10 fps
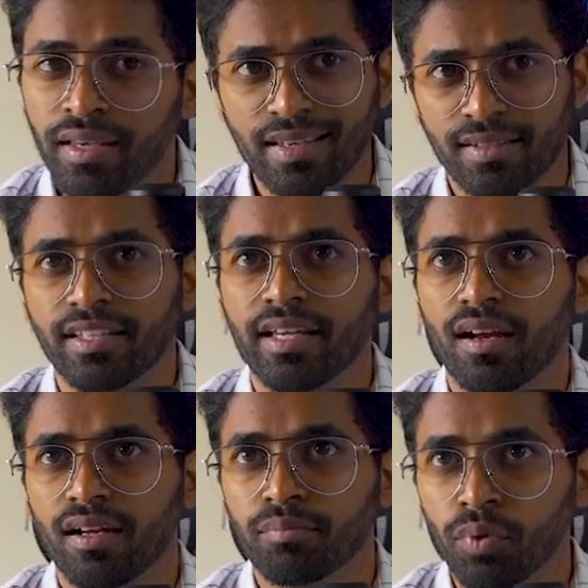Yes, there are
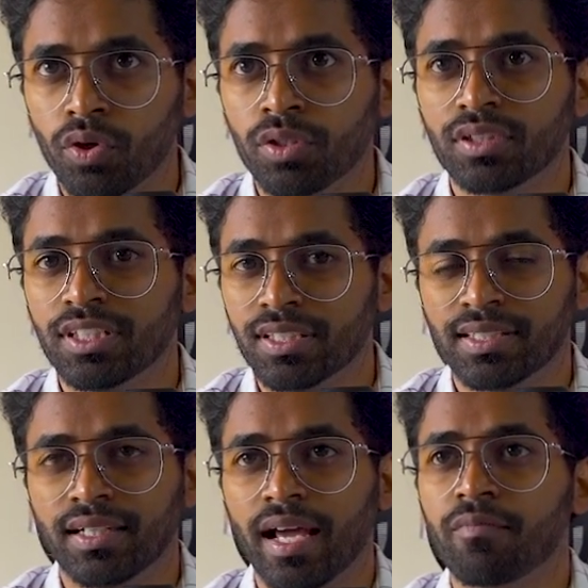books. This is the
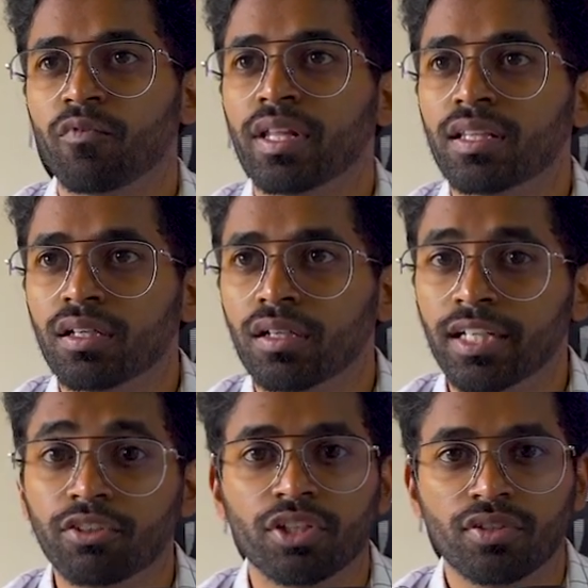time when the
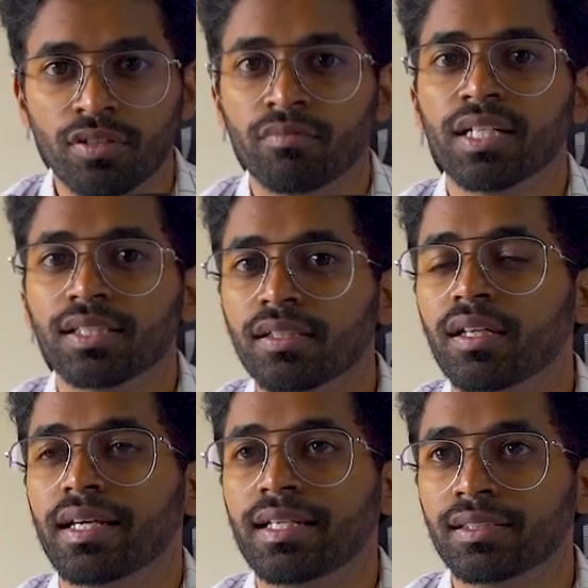literature in medicine
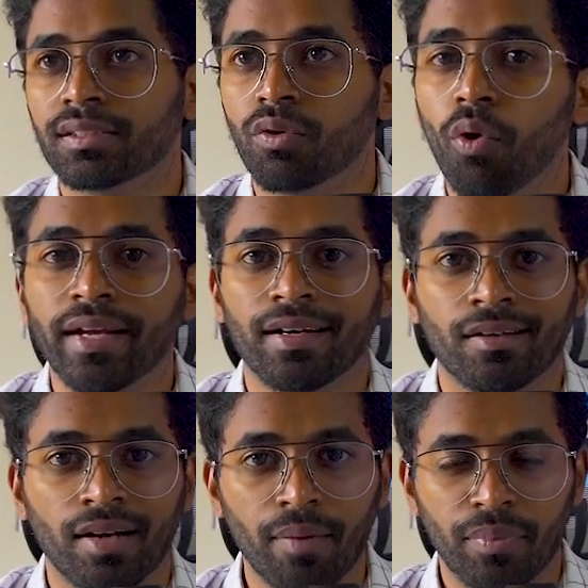is going at a
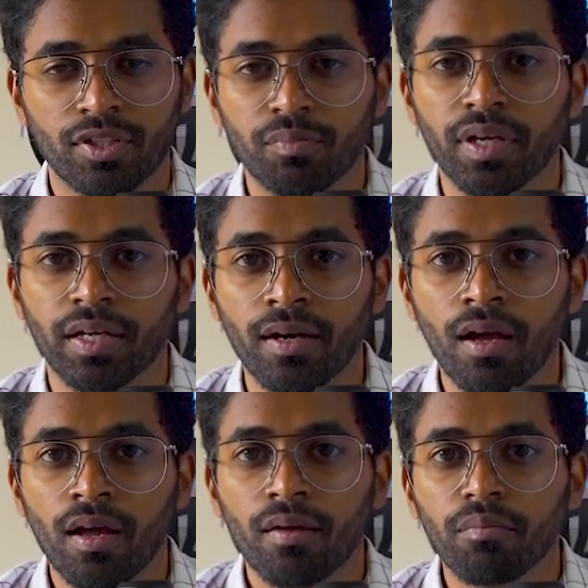rapid speed.
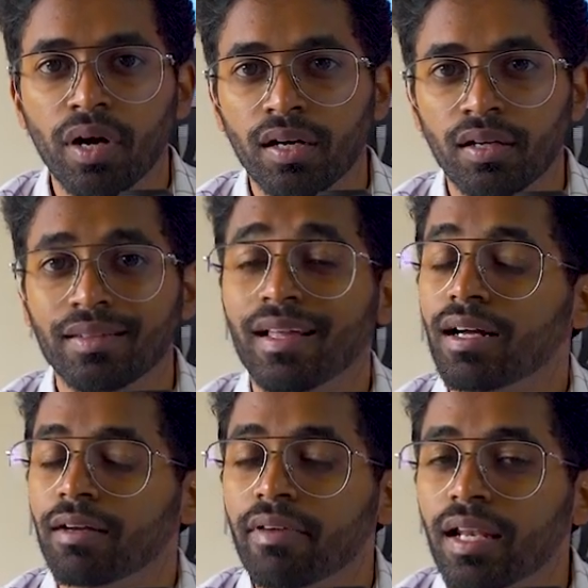But the
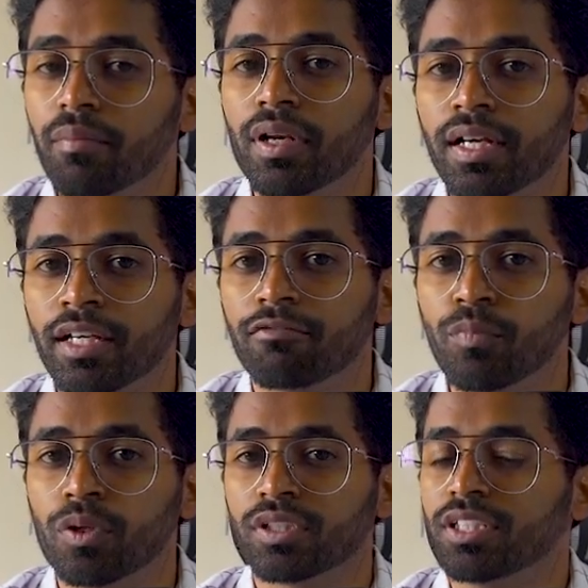availability of
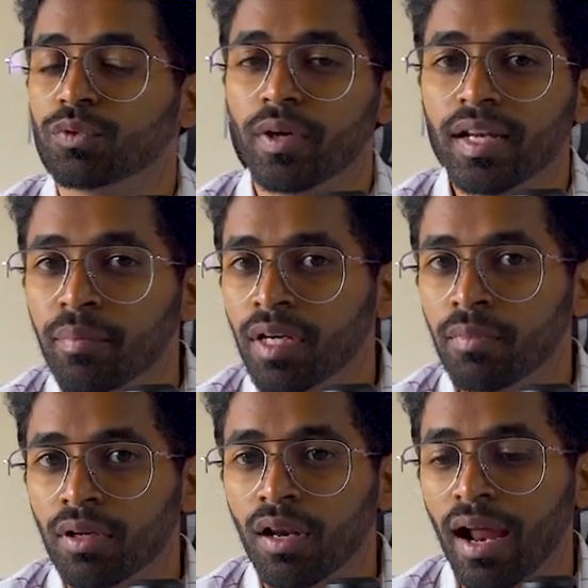books is very
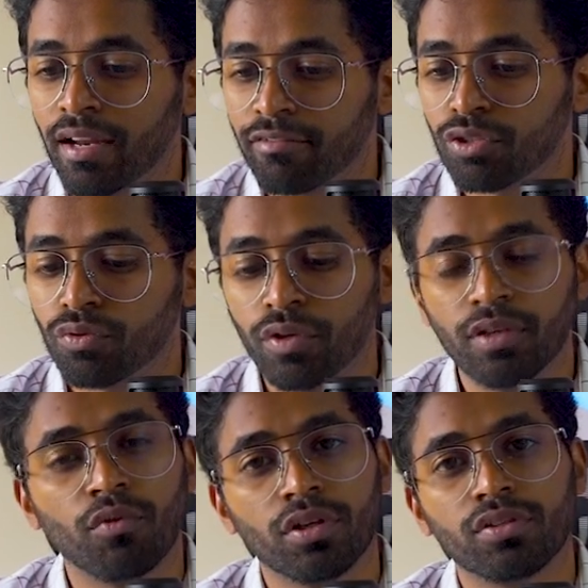minimal, and if a student
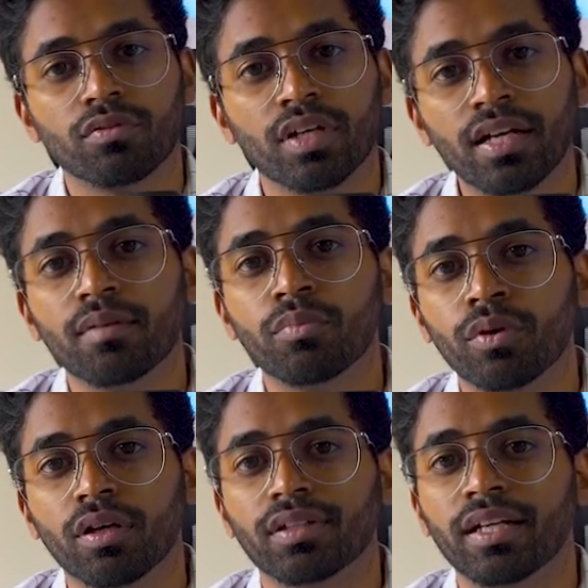wants to read a book,
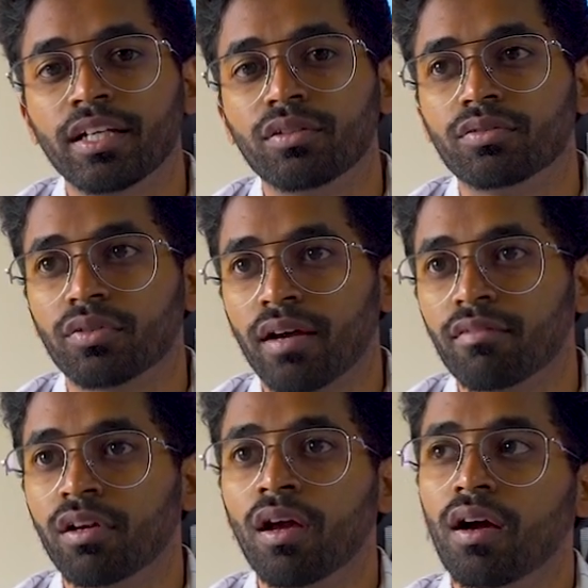they need to travel
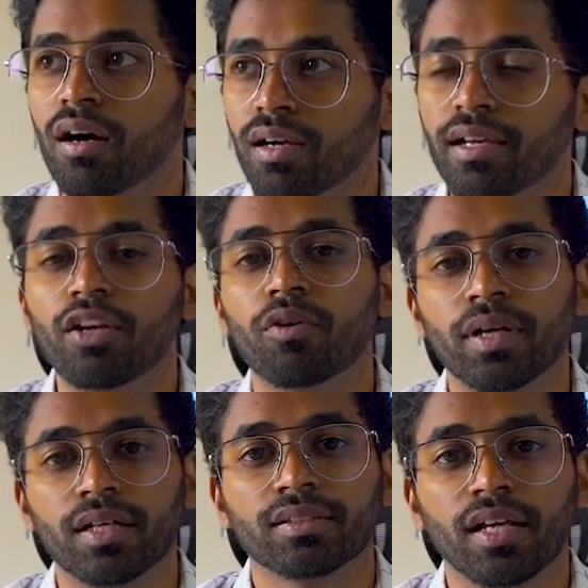a
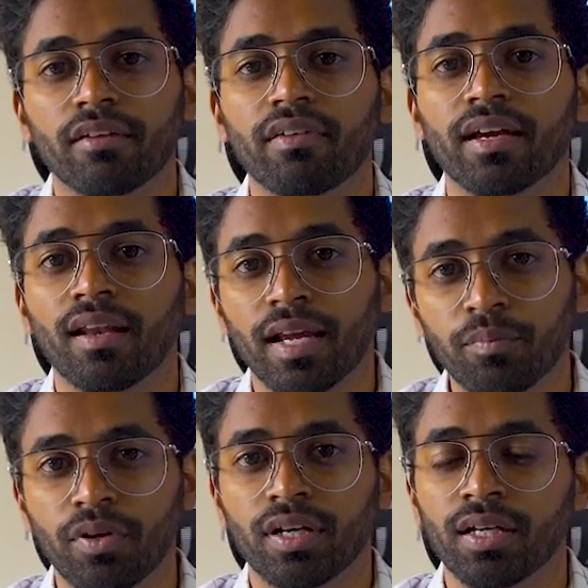kilometers away
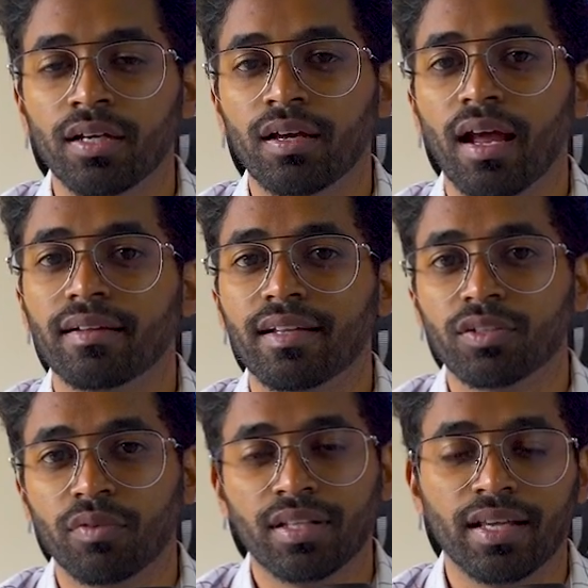library, and that's
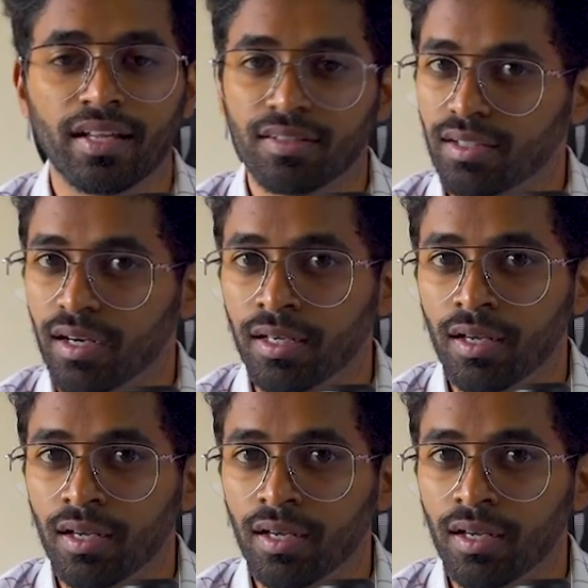when they can study.